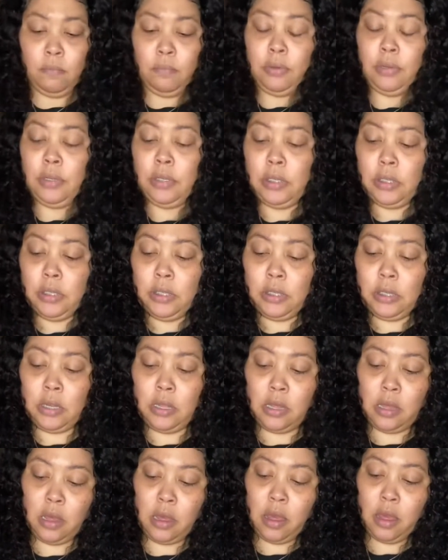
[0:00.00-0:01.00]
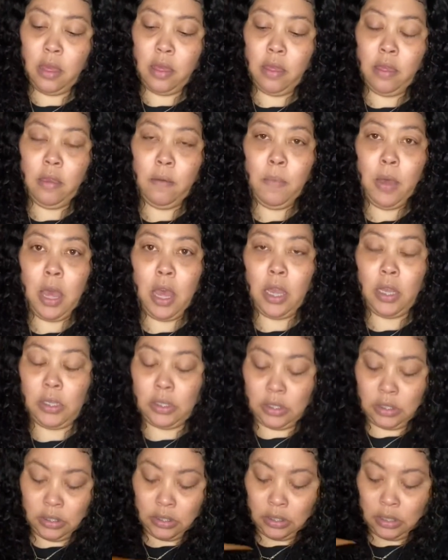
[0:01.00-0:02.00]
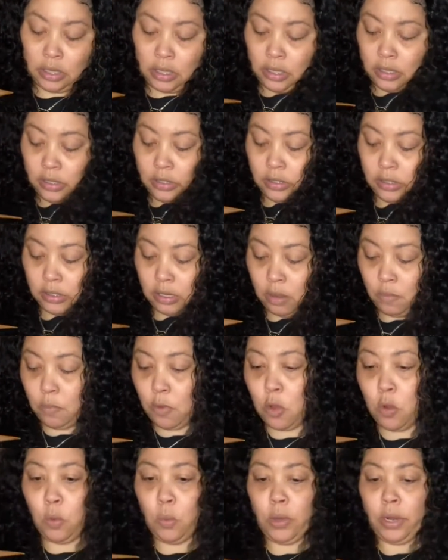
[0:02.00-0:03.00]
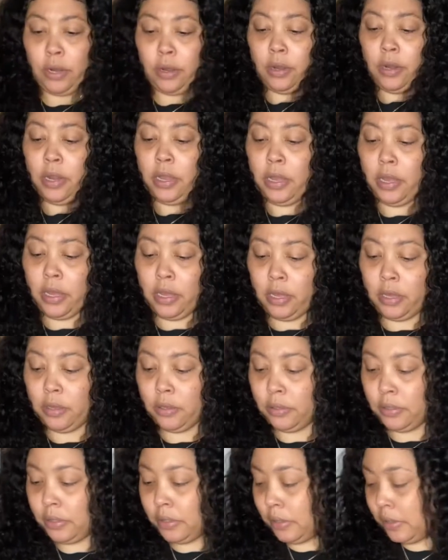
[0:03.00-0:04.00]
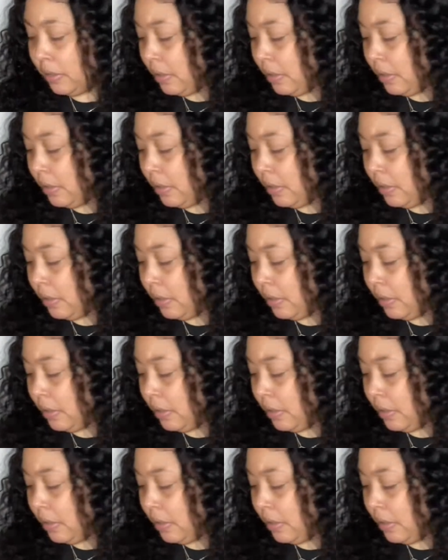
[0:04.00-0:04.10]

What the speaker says: put the box somewhere else.